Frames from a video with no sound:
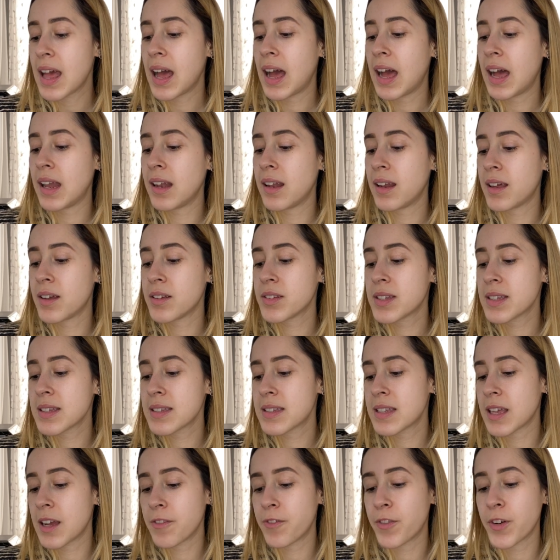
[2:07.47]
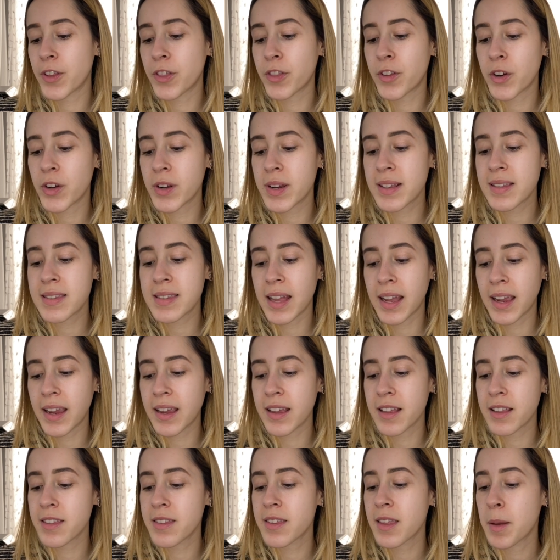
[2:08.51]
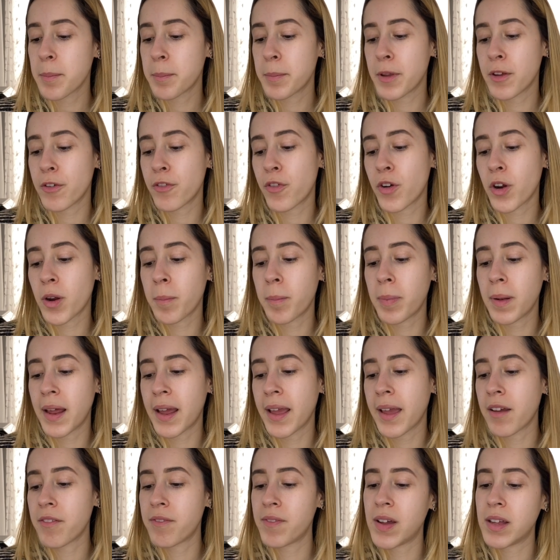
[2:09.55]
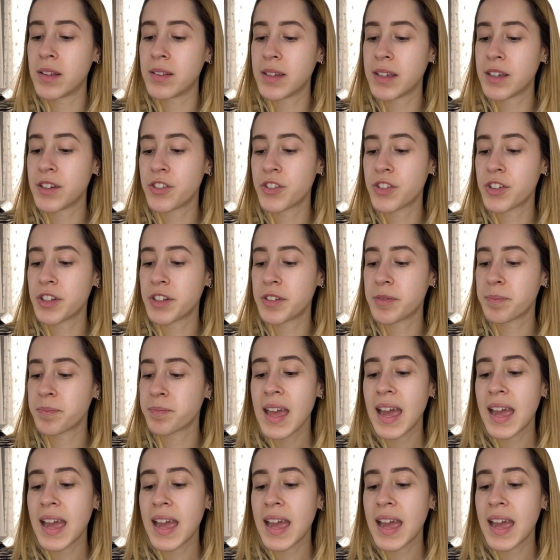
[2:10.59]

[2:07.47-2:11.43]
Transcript: allowed to set for 30 seconds before applying foundation.